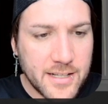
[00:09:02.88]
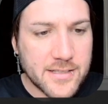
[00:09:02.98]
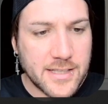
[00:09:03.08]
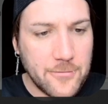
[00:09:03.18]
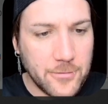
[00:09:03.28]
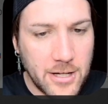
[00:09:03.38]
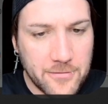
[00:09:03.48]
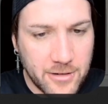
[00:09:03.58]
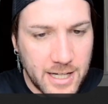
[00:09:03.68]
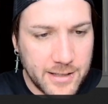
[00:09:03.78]
So that will
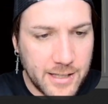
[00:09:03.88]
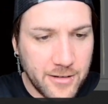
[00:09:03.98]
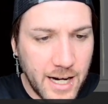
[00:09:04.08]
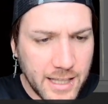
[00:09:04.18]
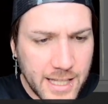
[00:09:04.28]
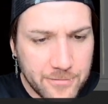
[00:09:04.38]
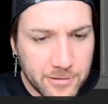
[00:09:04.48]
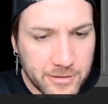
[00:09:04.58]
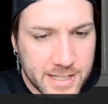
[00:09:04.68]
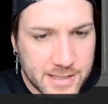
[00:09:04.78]
override that, all right? Leave
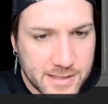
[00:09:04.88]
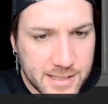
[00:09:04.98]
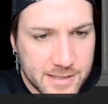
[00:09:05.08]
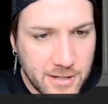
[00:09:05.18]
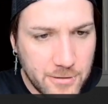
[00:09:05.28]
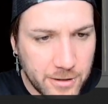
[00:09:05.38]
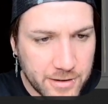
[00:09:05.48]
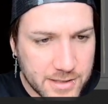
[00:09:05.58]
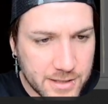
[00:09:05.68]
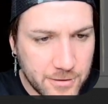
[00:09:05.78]
all the rest as is, no
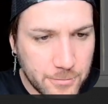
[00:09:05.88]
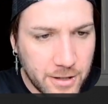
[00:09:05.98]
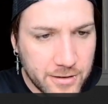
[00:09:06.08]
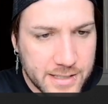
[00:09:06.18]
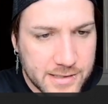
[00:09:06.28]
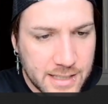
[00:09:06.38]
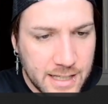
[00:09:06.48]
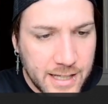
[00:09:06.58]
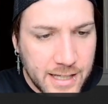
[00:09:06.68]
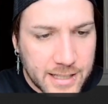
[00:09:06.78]
worries, no worries.
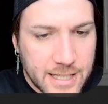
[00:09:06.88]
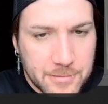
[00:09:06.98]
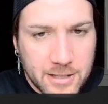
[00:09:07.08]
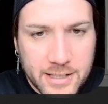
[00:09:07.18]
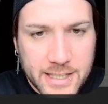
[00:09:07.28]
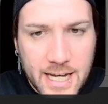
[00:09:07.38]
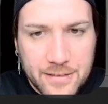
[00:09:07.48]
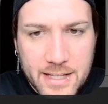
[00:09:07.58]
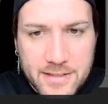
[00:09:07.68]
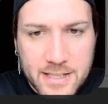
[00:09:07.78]
Keep going
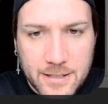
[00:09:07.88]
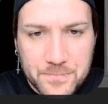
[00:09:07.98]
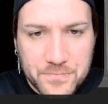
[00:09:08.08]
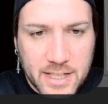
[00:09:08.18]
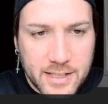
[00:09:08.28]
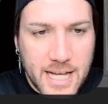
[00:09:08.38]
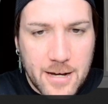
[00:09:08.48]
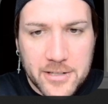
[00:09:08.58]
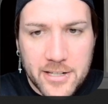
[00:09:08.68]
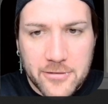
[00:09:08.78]
down, that's it.
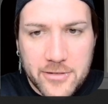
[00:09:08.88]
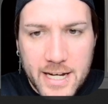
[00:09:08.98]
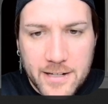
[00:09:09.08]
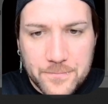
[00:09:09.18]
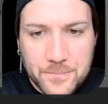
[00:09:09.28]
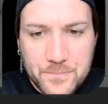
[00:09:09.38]
Now we'll go to create.